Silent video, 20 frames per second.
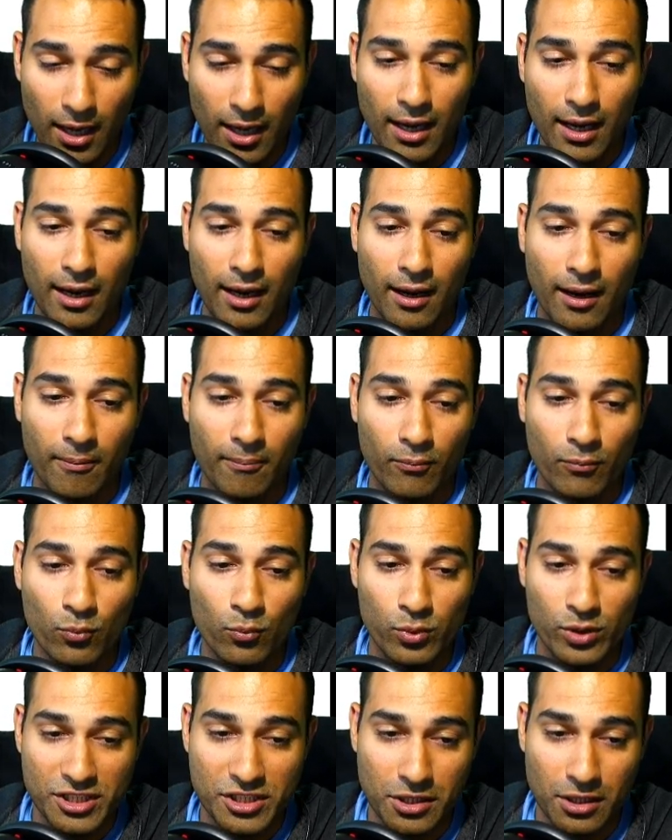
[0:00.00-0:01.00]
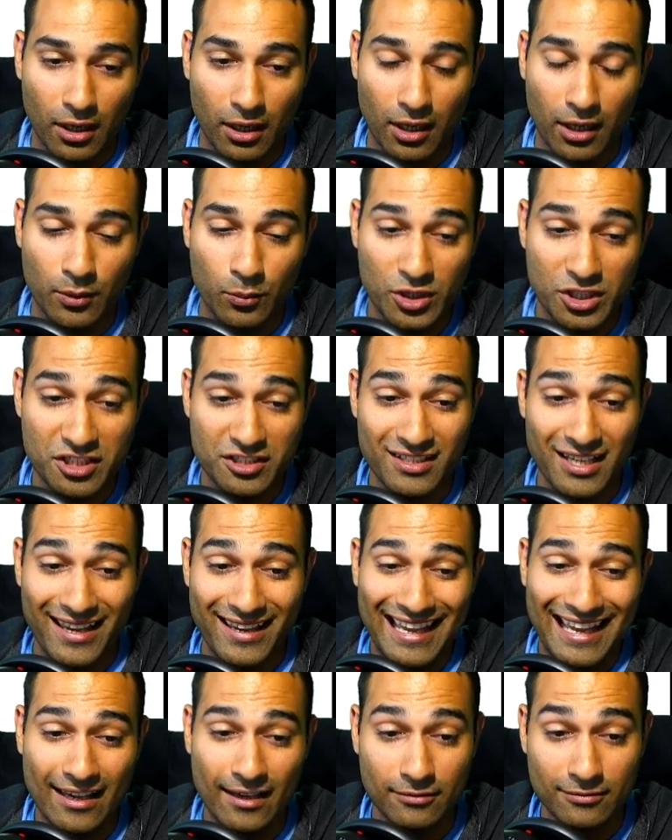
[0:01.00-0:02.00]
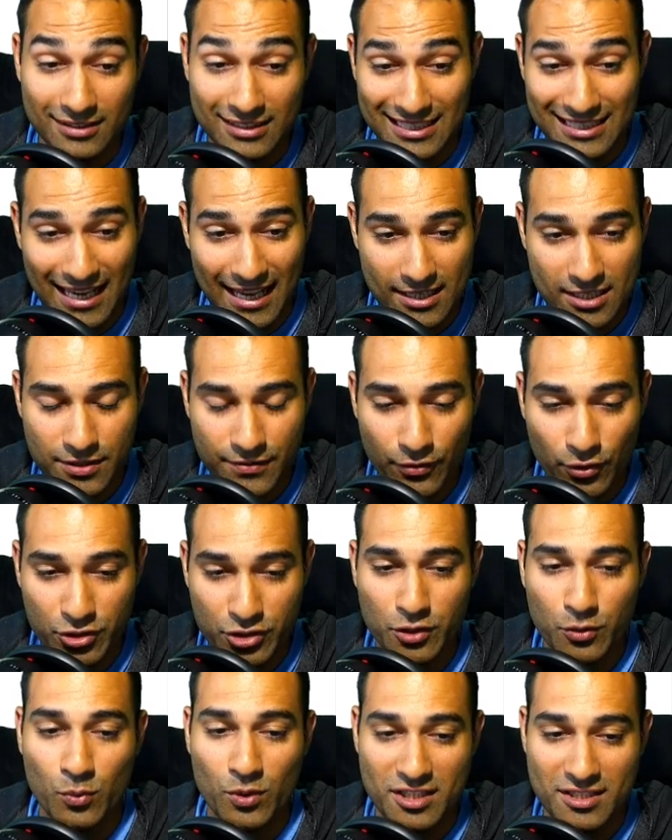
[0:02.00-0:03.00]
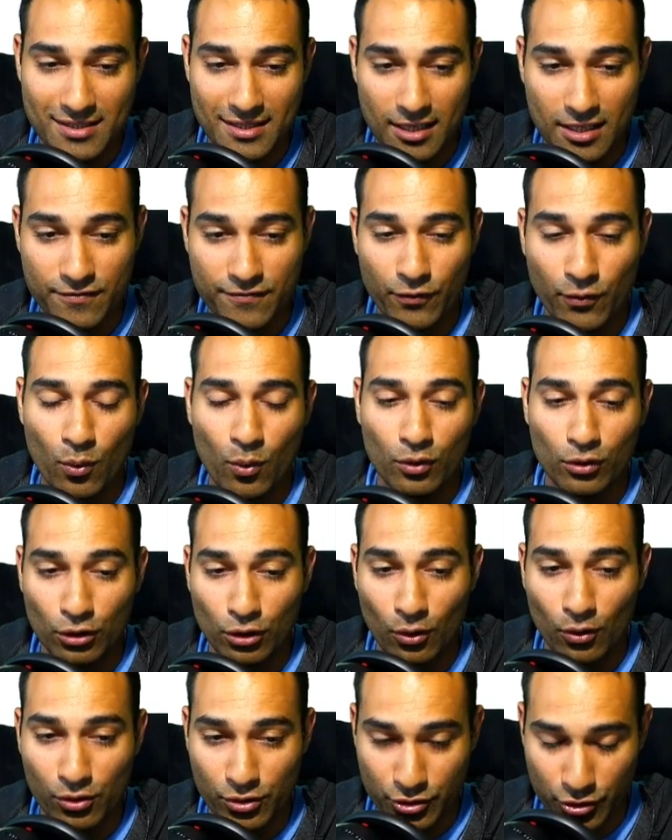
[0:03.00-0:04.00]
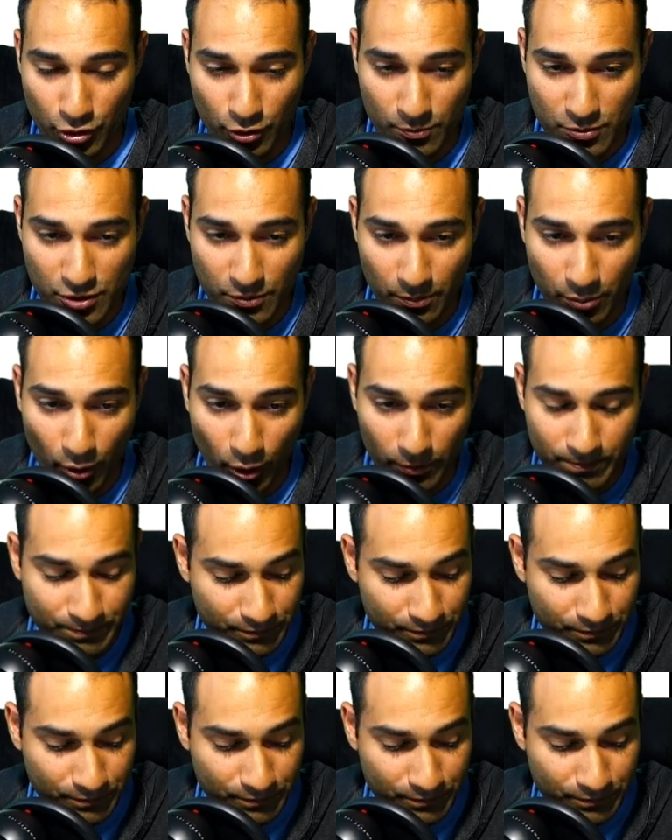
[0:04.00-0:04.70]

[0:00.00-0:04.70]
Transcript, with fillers: um, which, uh, which is a LTS version, which stands for long-term support.